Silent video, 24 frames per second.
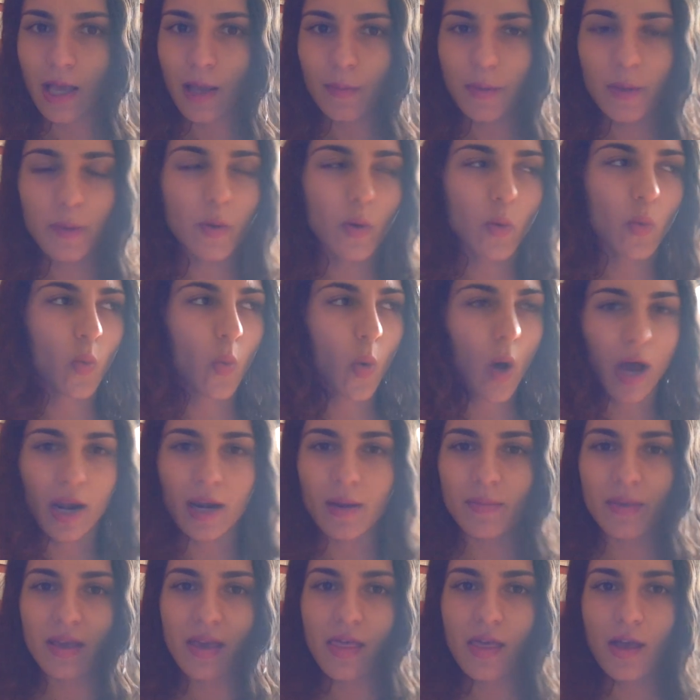people want to
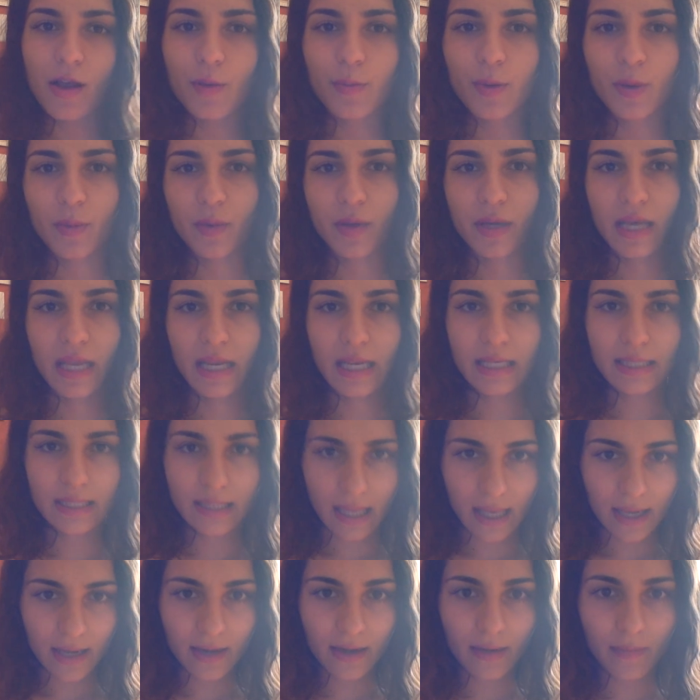be there. People get
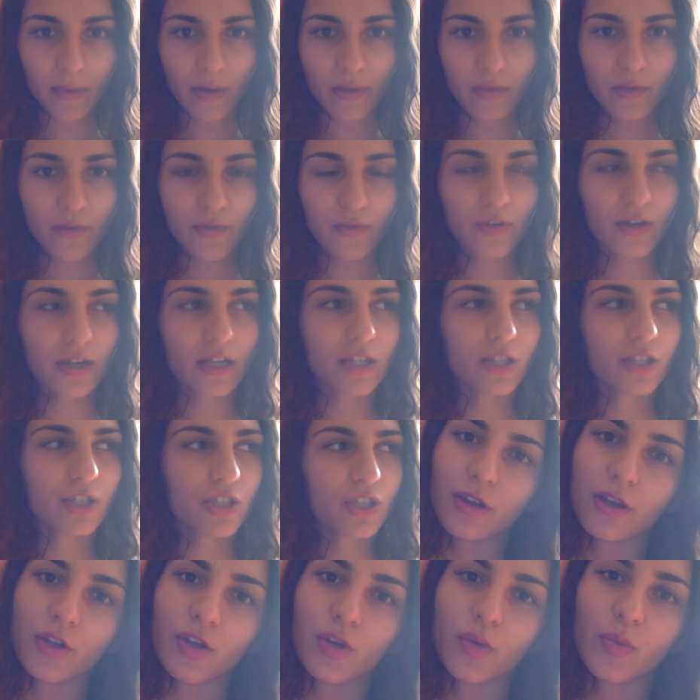excited about the Fringe.
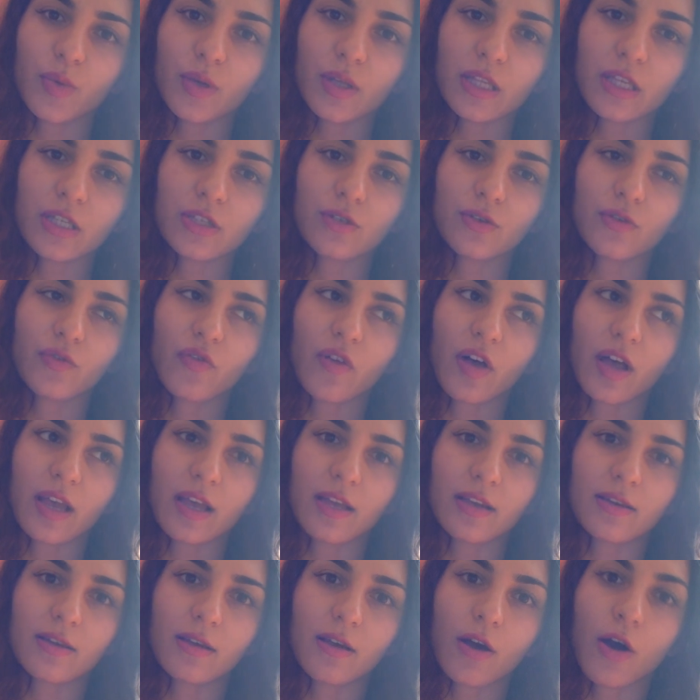You really do
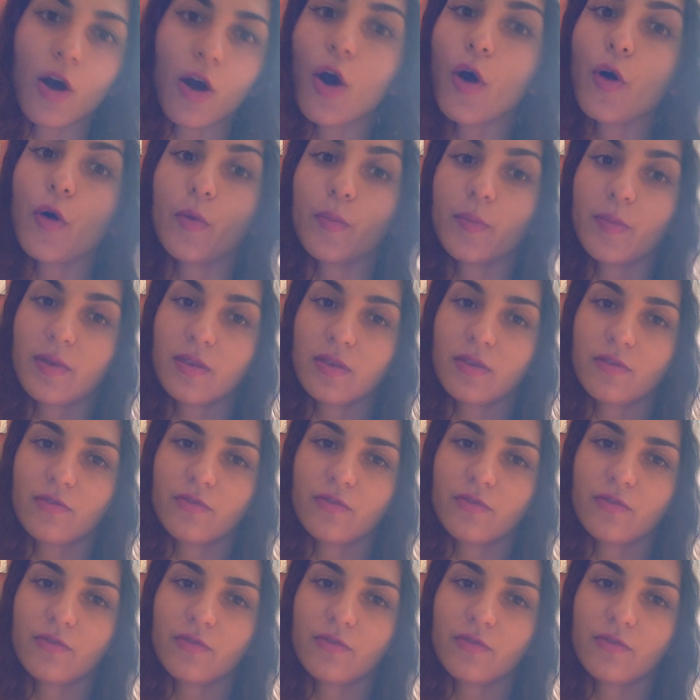find a home in the